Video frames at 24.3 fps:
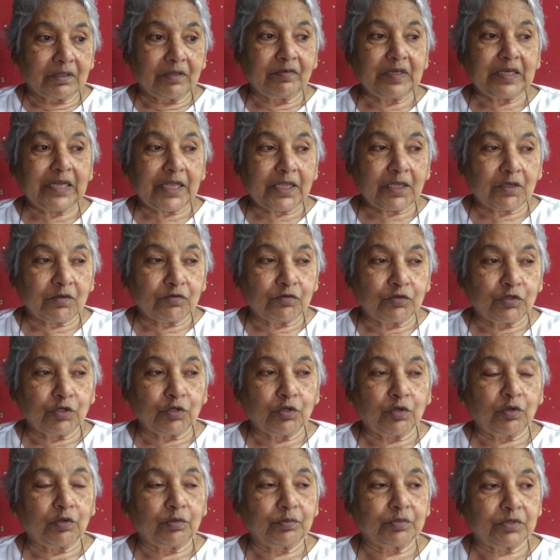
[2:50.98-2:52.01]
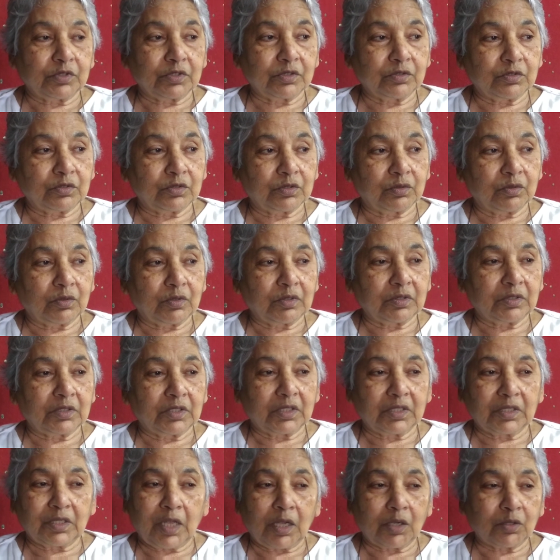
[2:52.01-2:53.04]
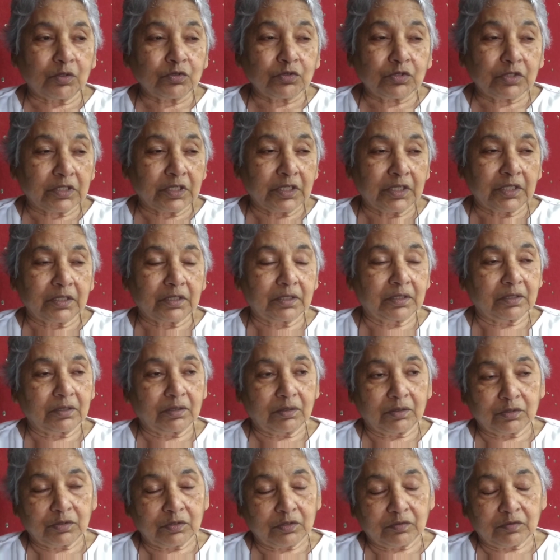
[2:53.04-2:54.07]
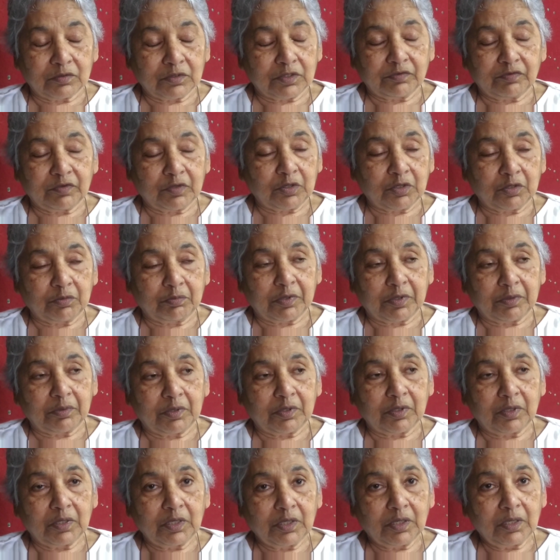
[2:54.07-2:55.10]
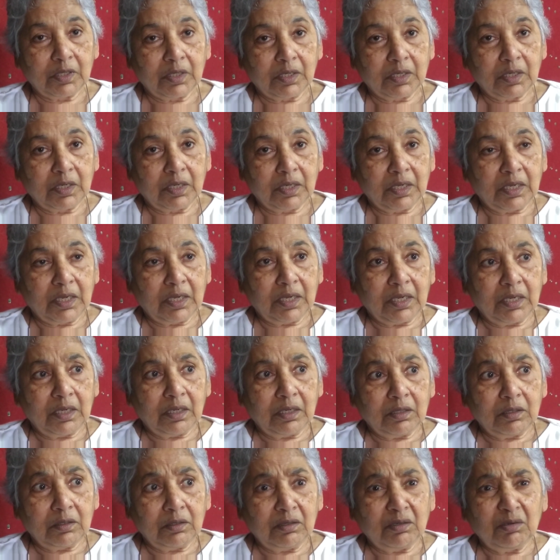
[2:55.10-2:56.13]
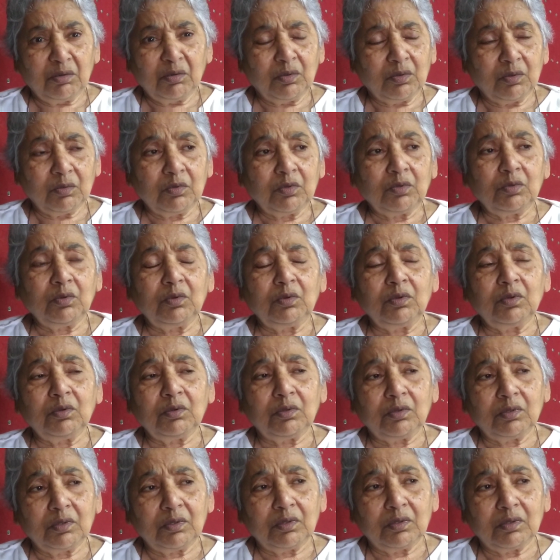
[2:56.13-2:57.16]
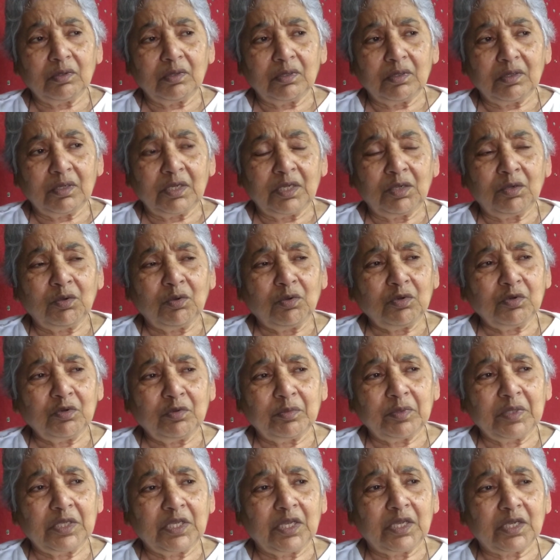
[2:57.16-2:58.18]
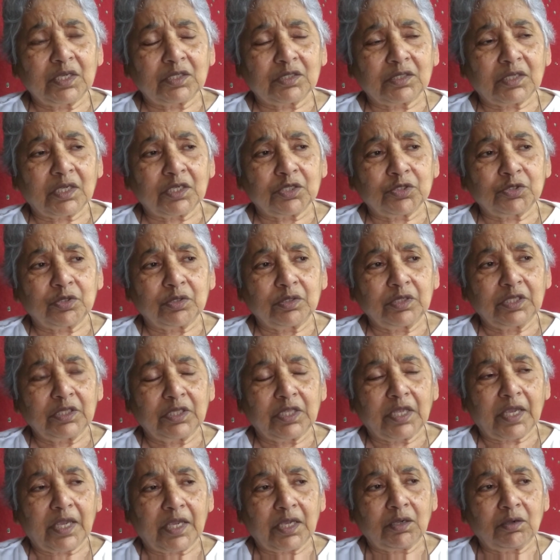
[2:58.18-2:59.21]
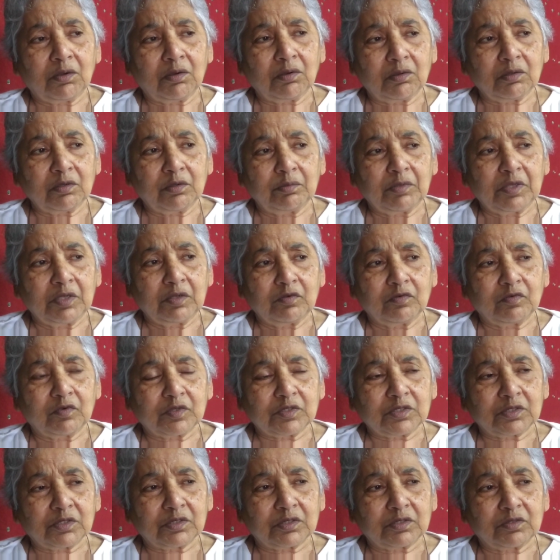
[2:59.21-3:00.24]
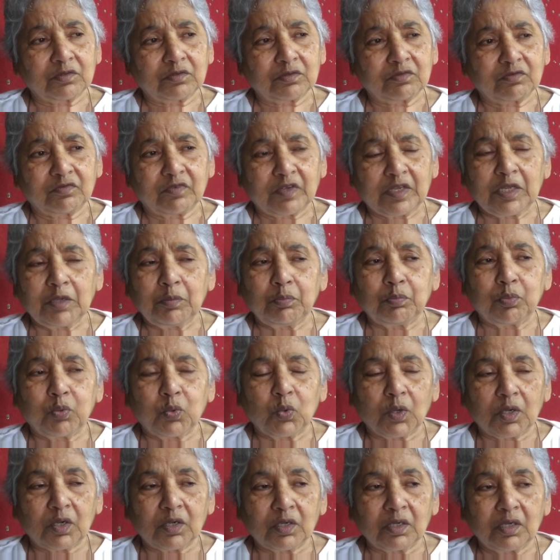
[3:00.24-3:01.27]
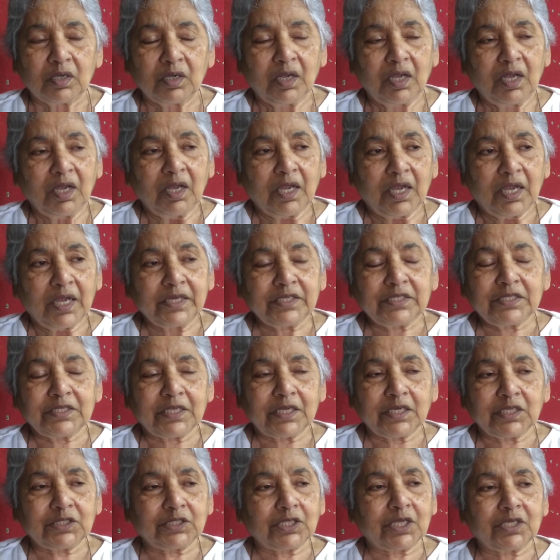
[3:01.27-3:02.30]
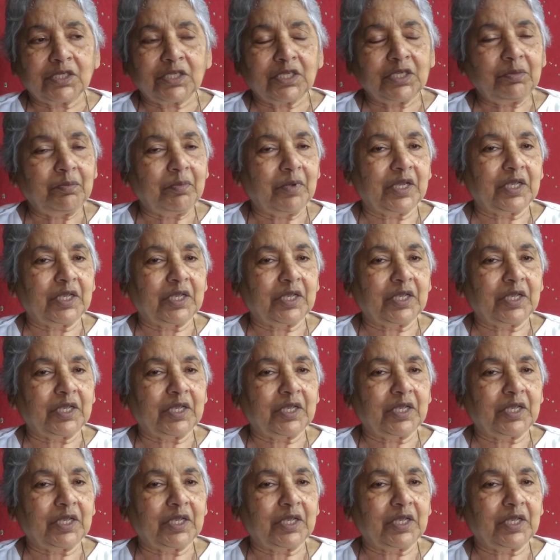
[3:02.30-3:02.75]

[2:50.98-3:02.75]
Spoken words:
were lack of jobs and so on, and housing also. They were not good. Economy was not doing well also in Portugal. No, economy, actually, the economy was very poor, and Salazar didn't